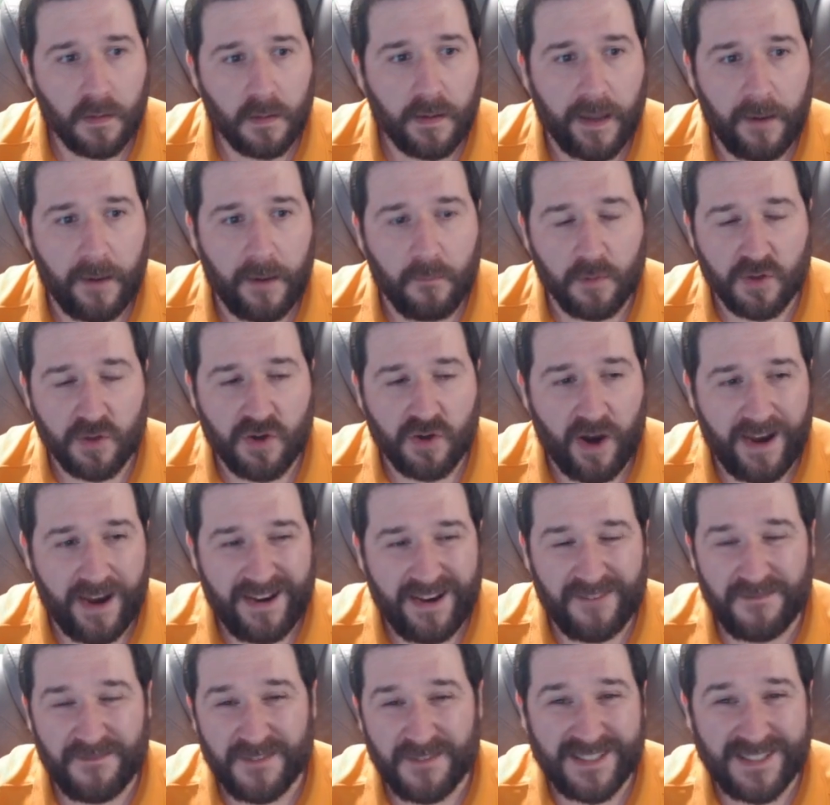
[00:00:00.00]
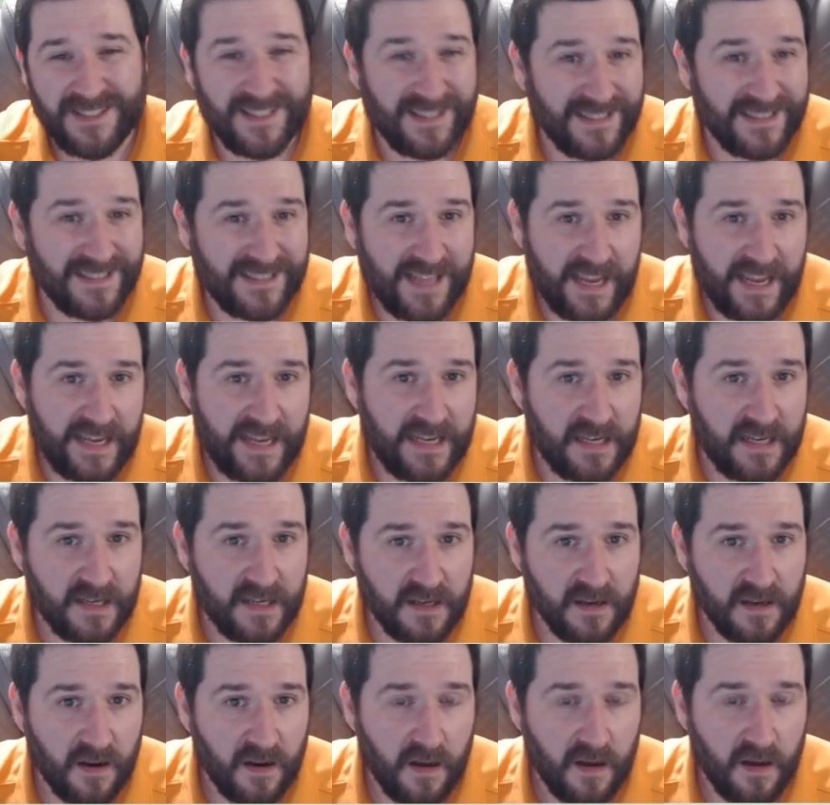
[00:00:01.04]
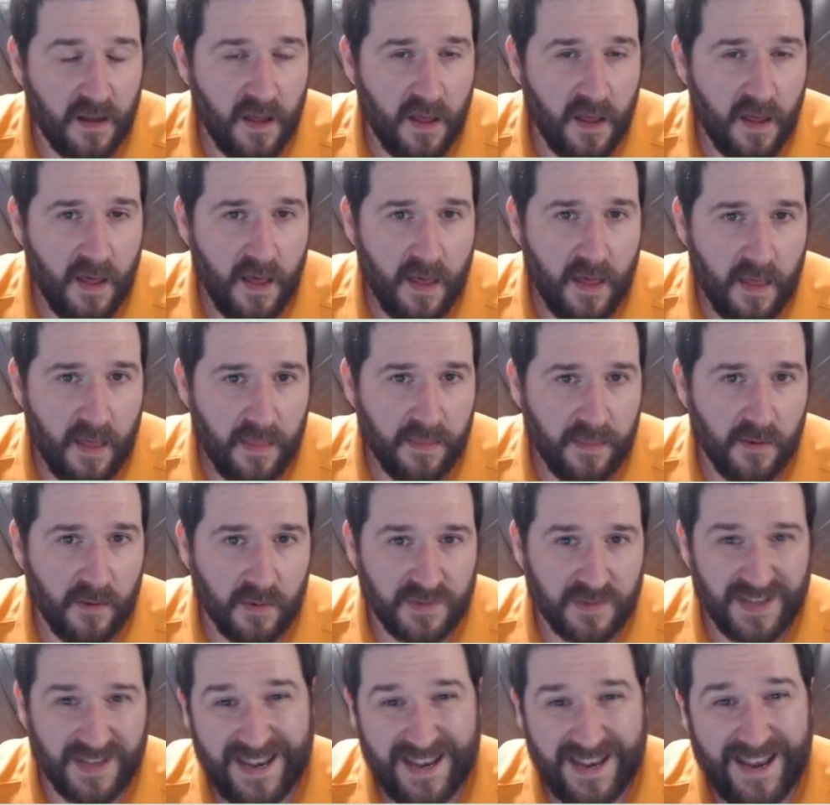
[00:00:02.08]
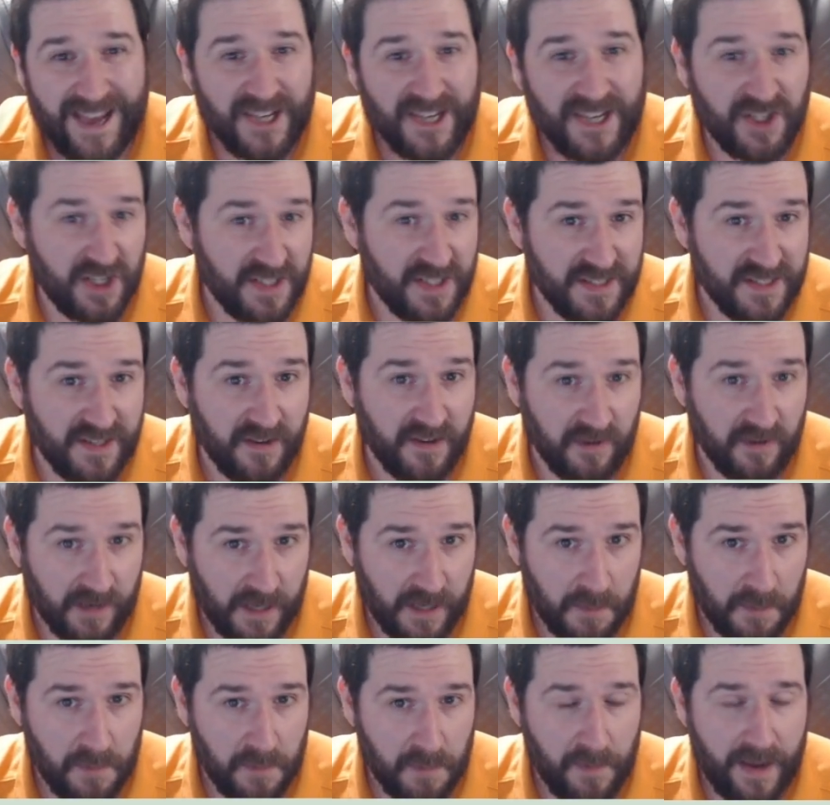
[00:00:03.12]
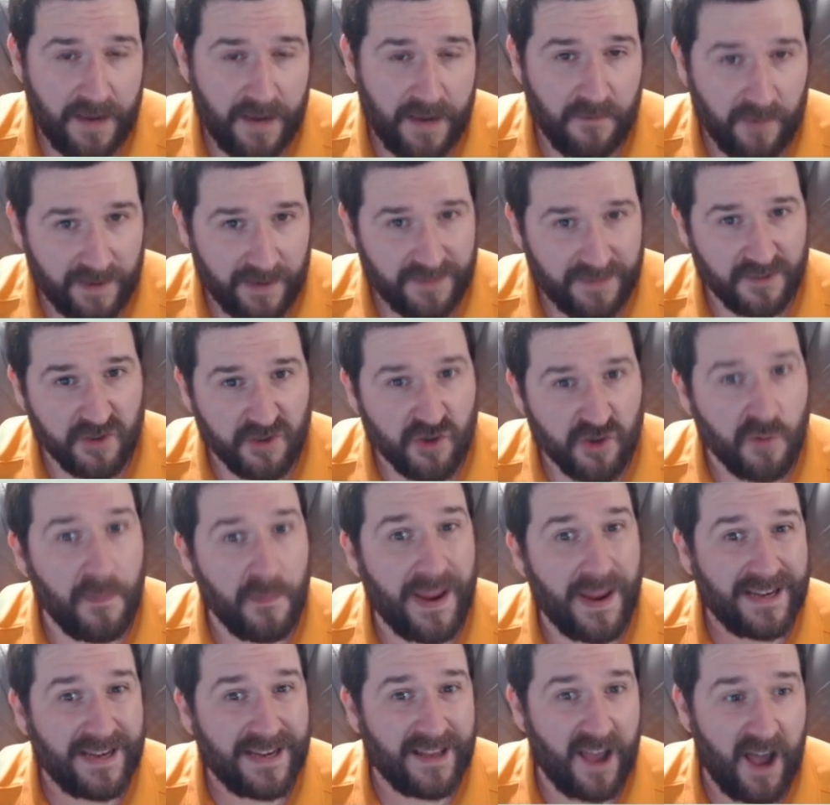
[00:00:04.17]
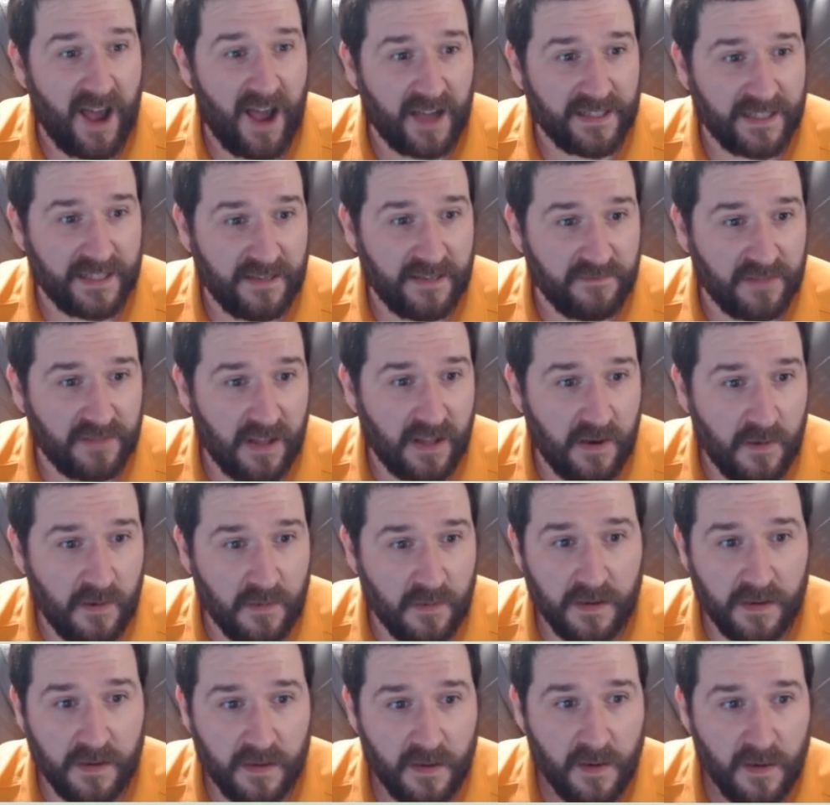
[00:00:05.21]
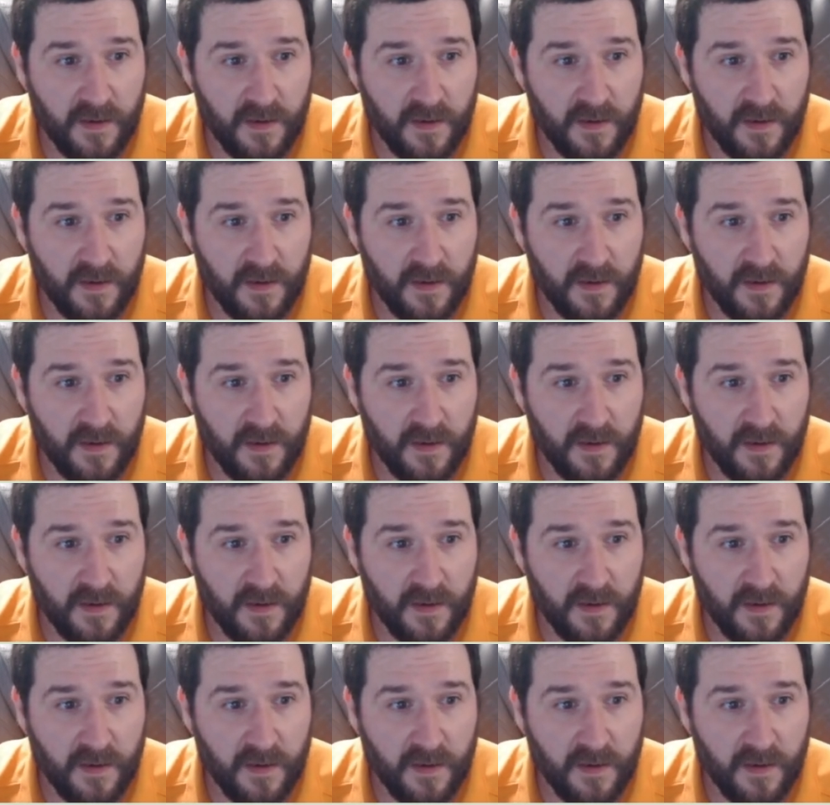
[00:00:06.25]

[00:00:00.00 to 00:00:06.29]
Okay, we're trying to facilitate those connections that are going to be made, right? The germane cognitive load.